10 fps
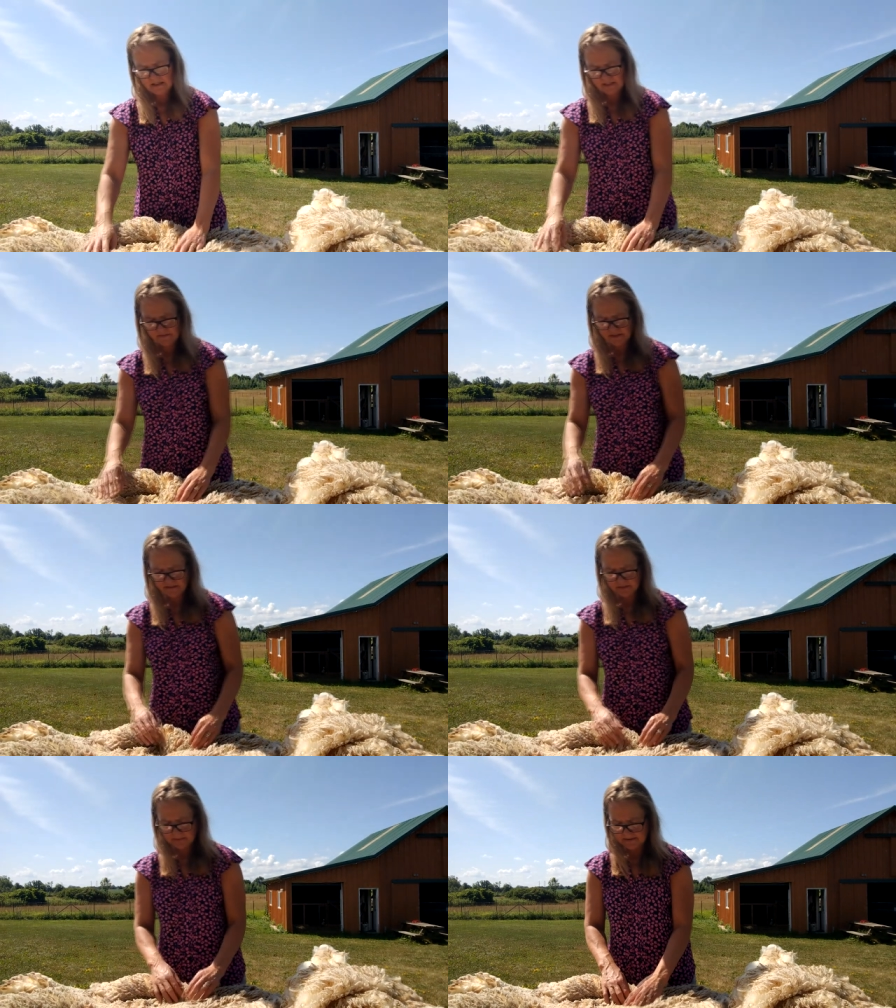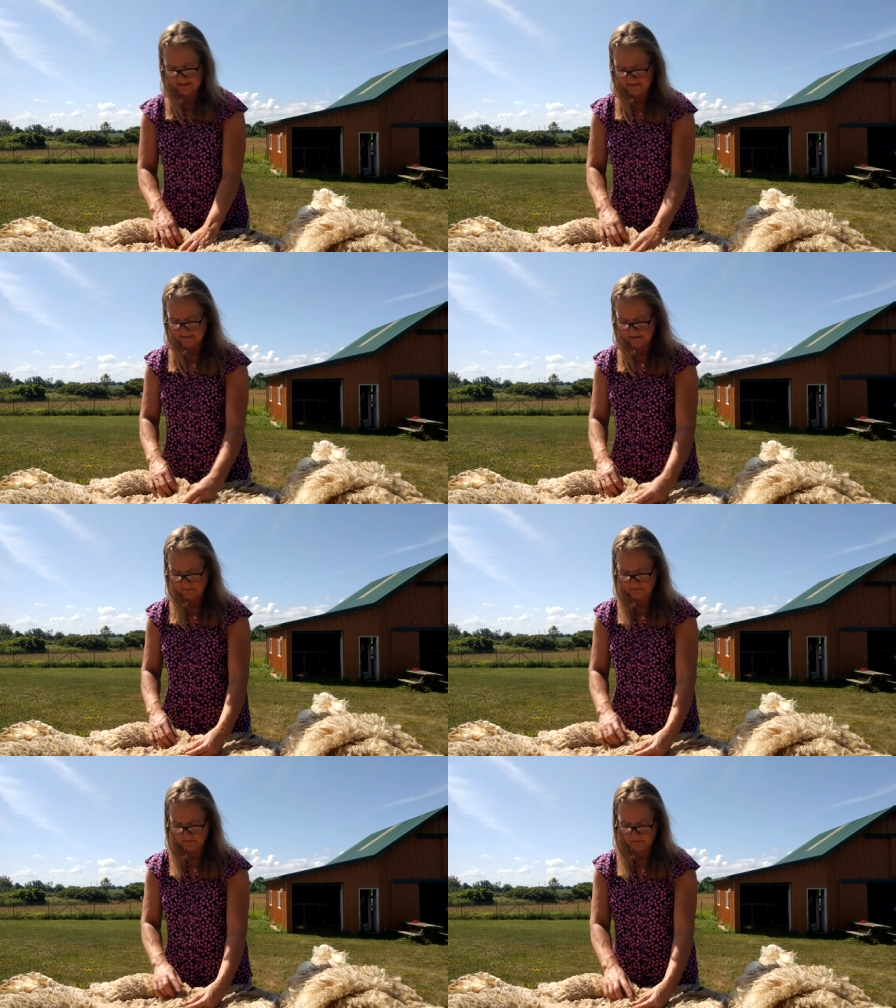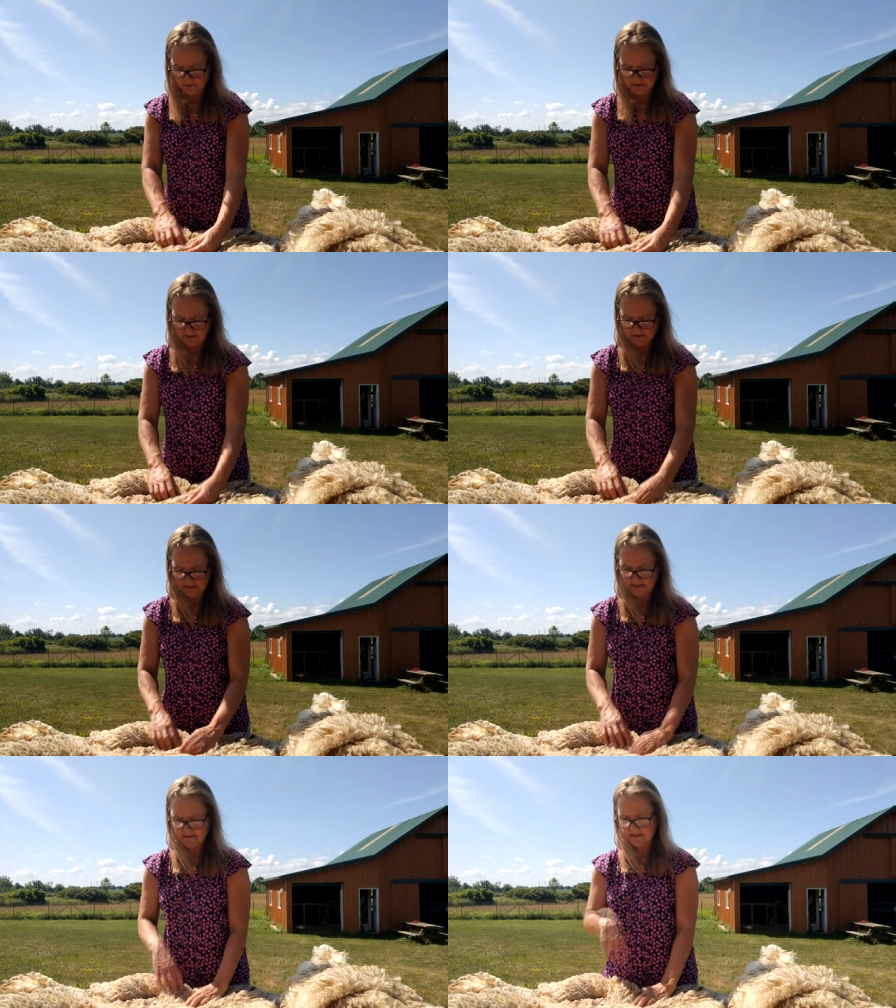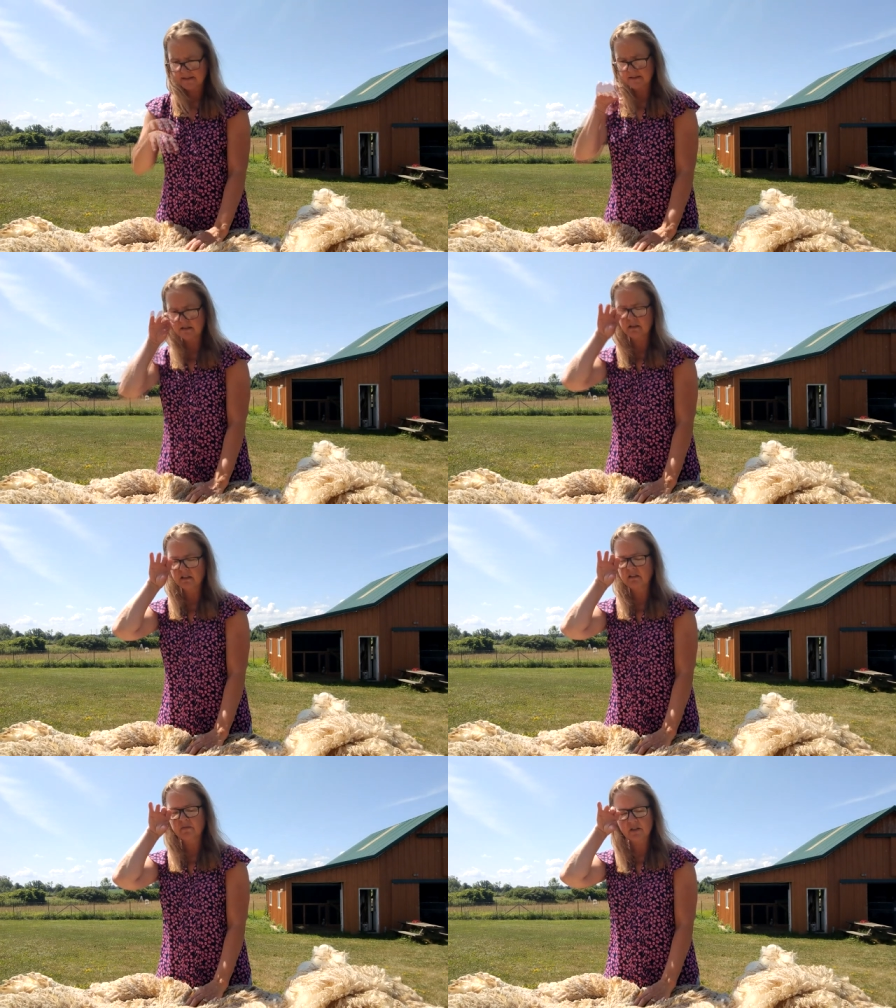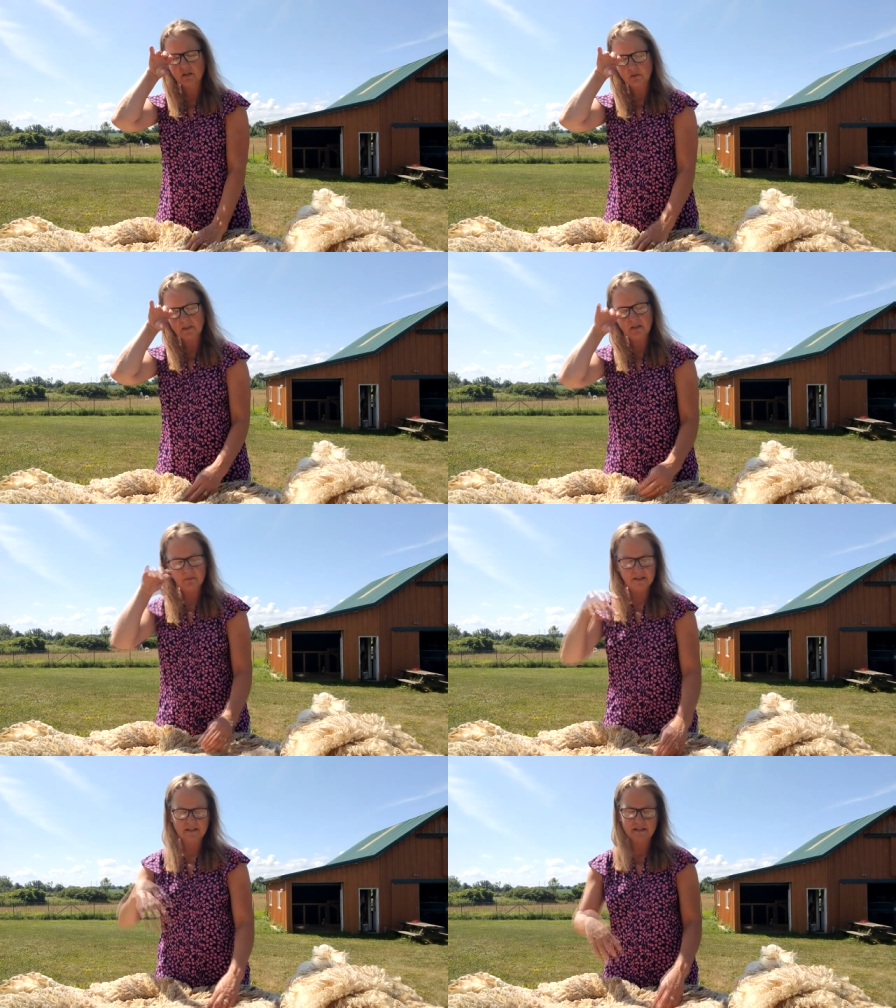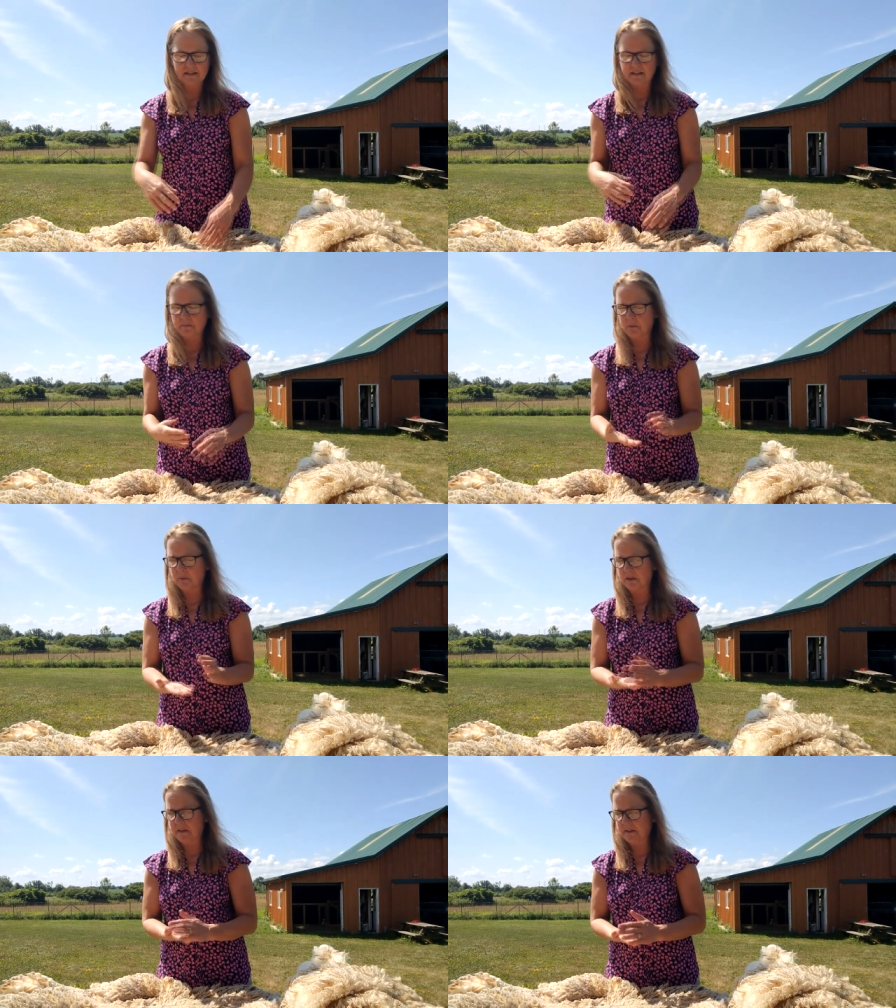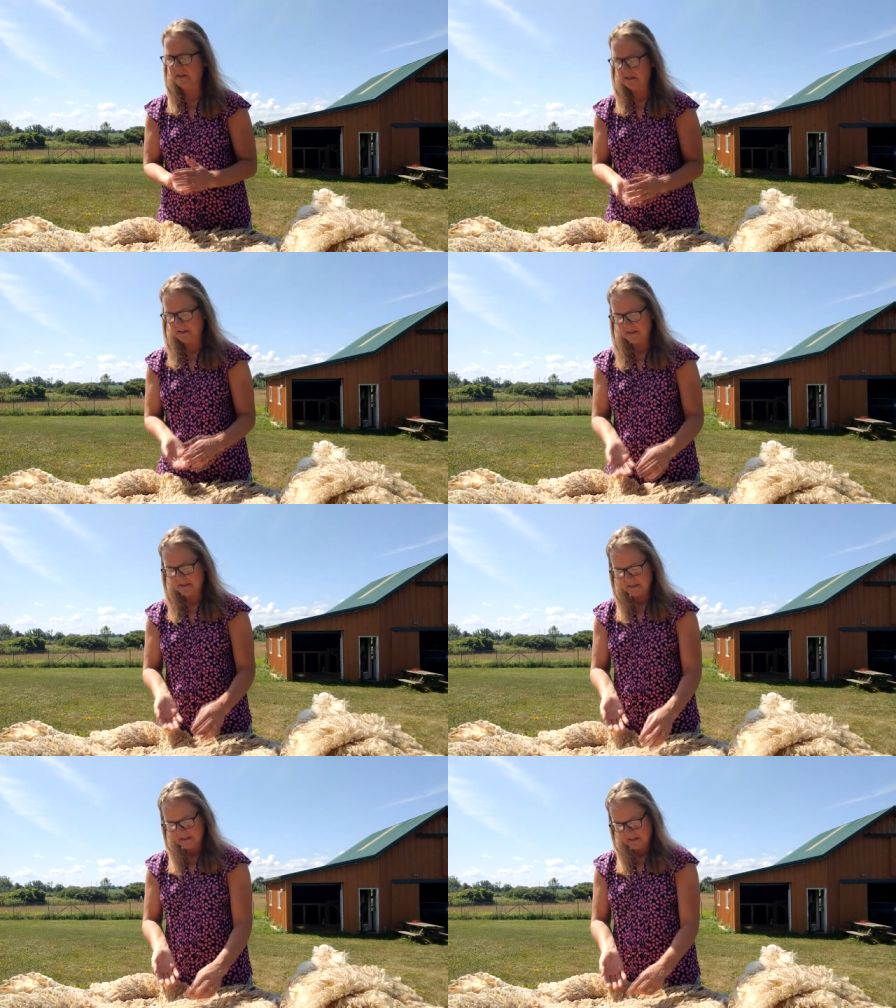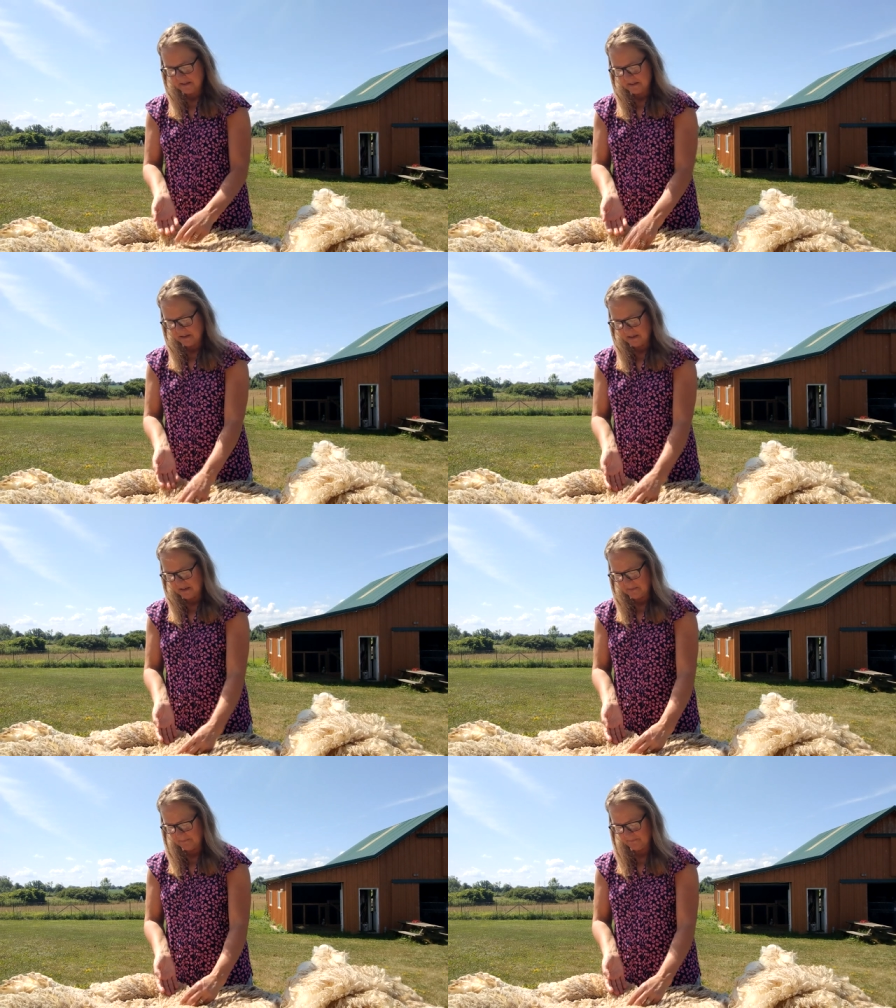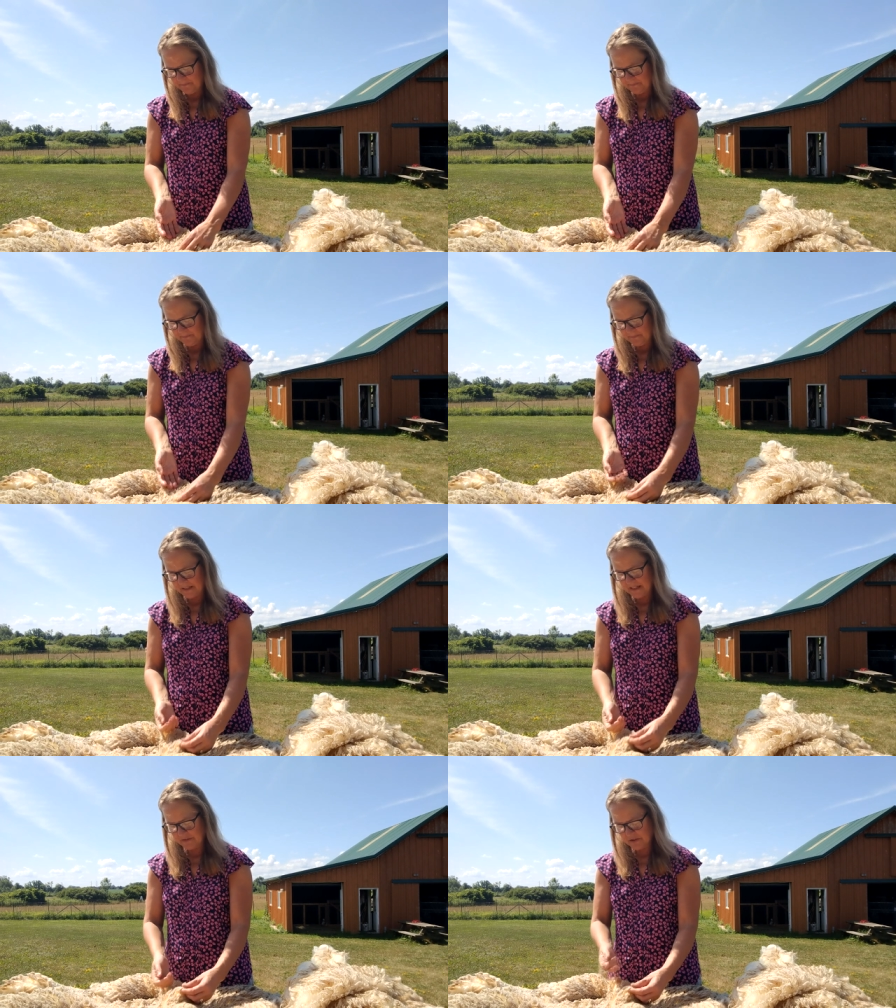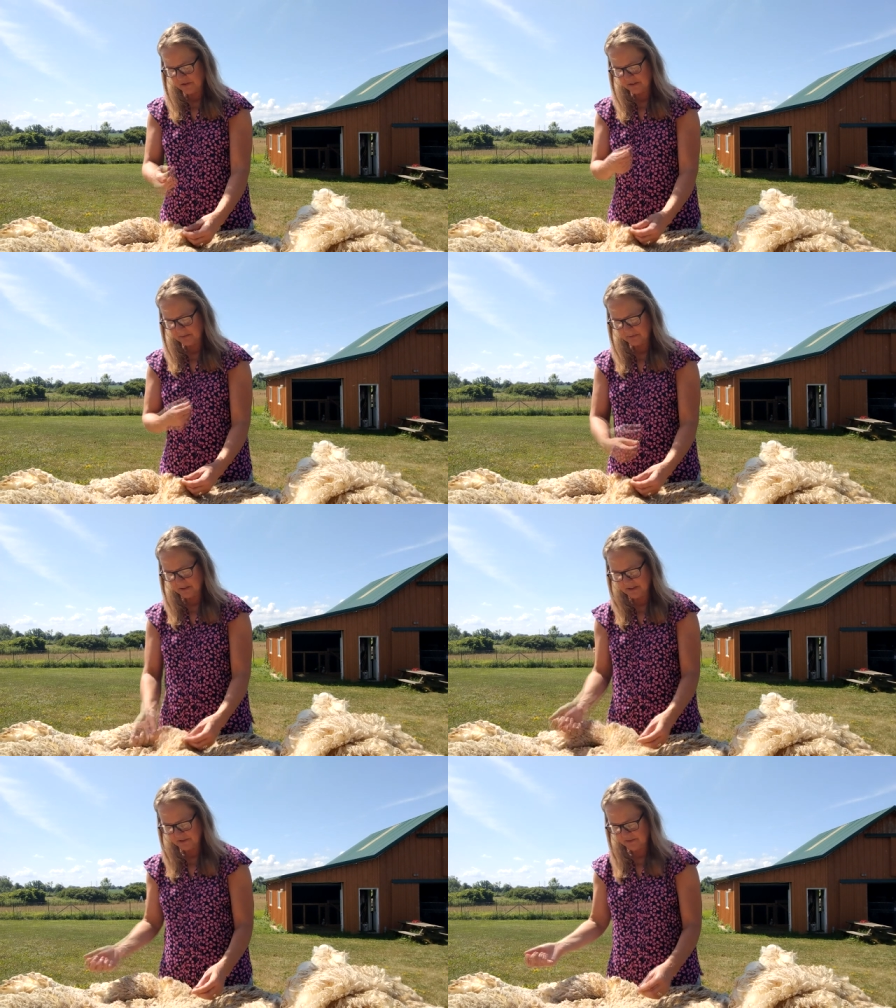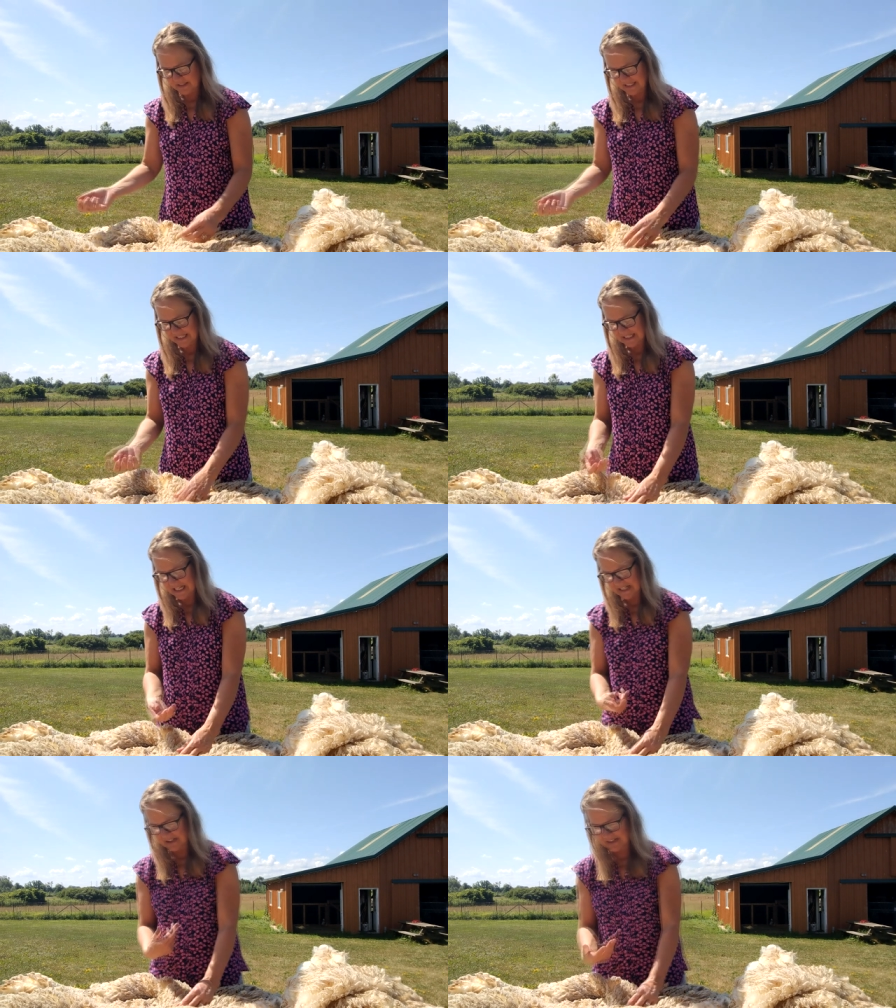I've talked about density before. Density is good for so many reasons. Number one, um, the effort you're going to put into flicking a lock, you're